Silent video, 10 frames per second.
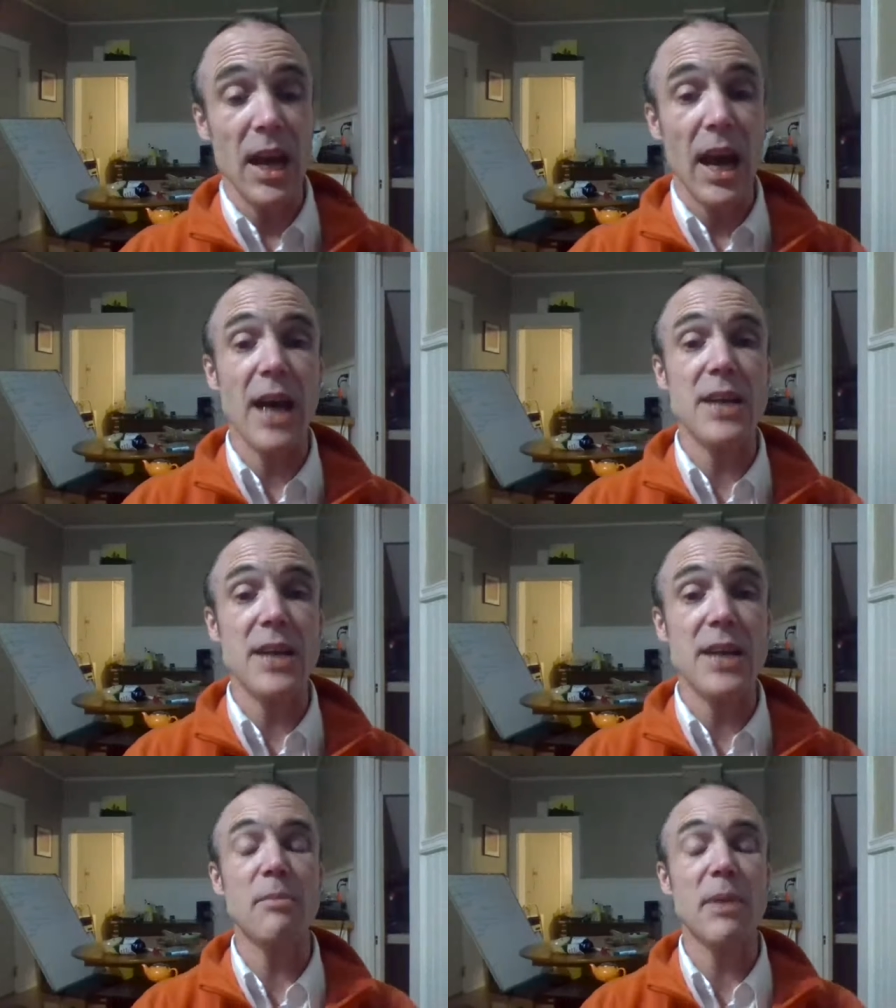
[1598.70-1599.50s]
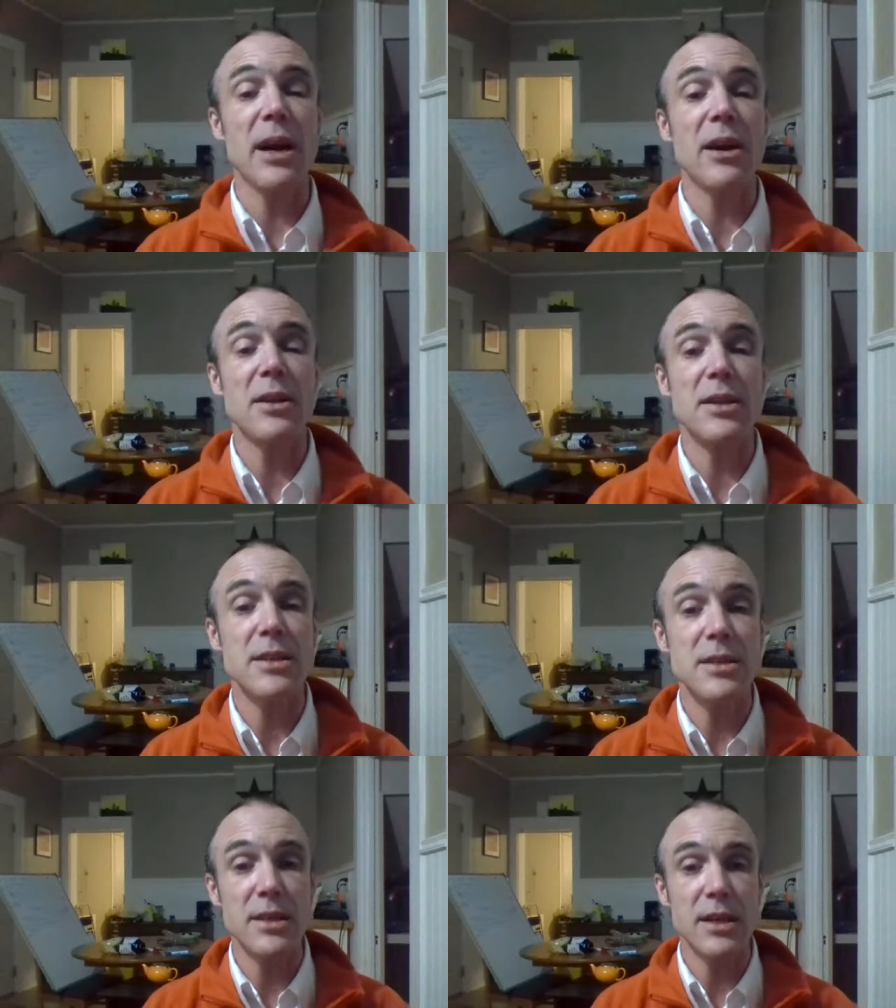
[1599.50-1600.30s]
as
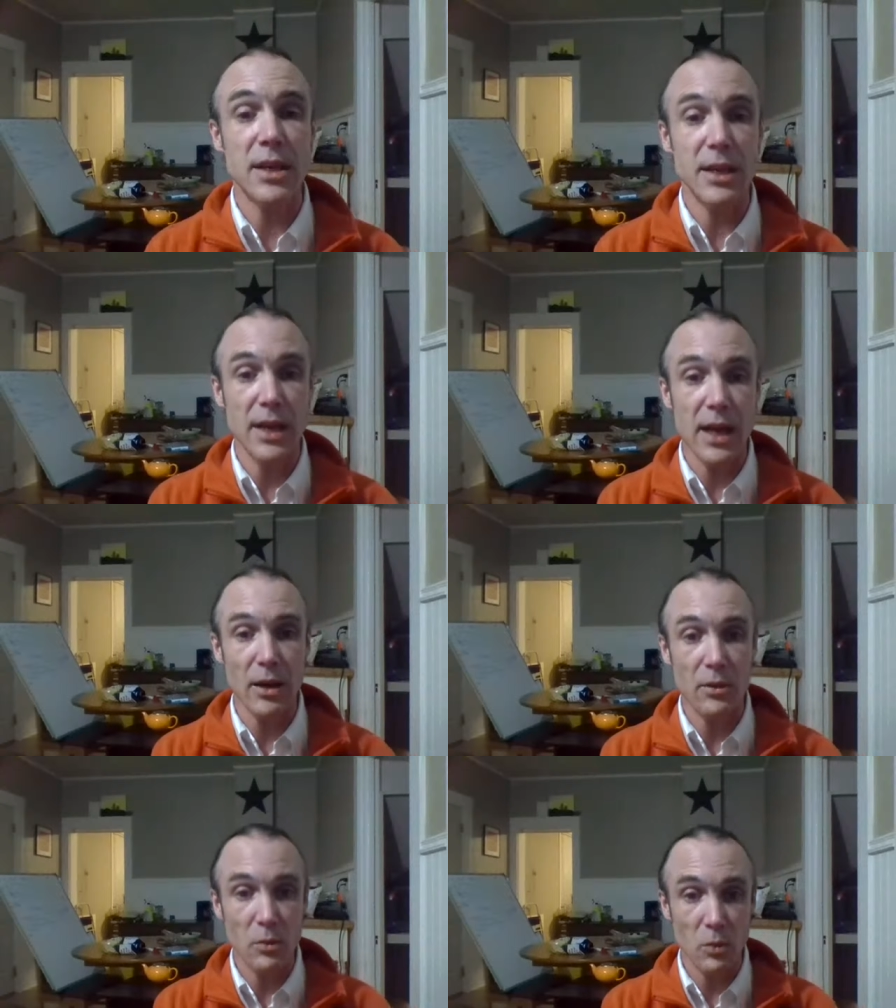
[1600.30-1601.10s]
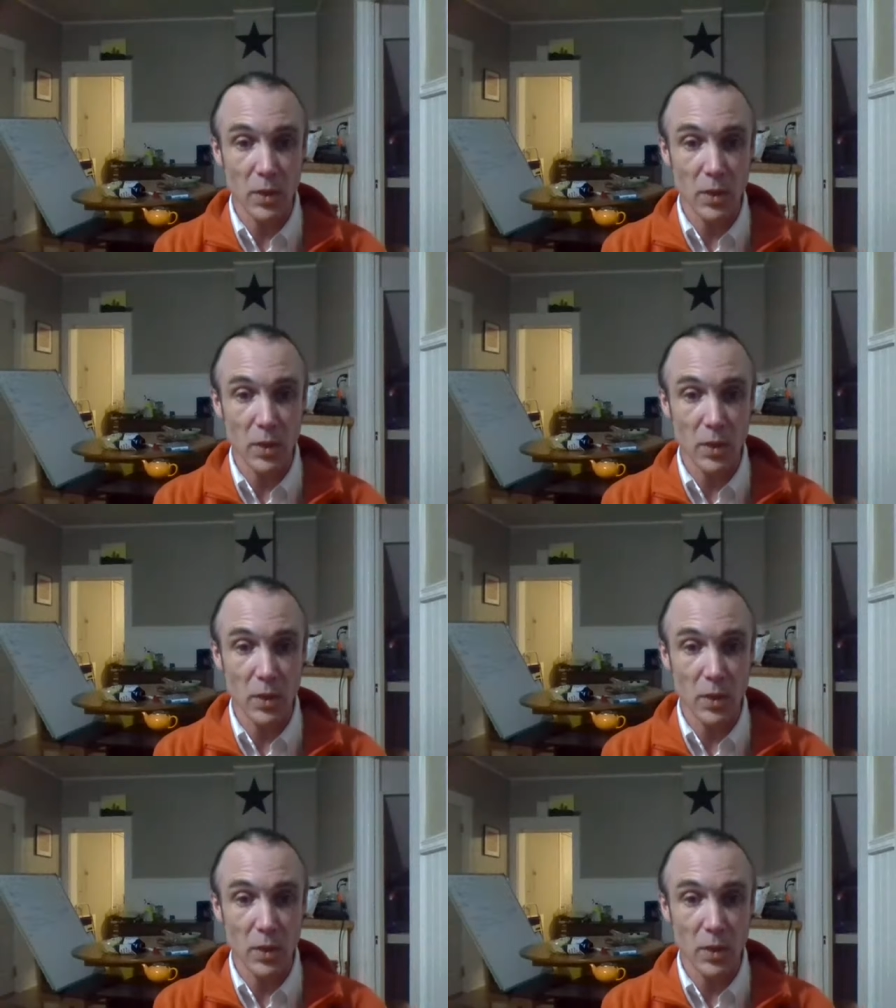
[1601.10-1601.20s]
compared to sitting down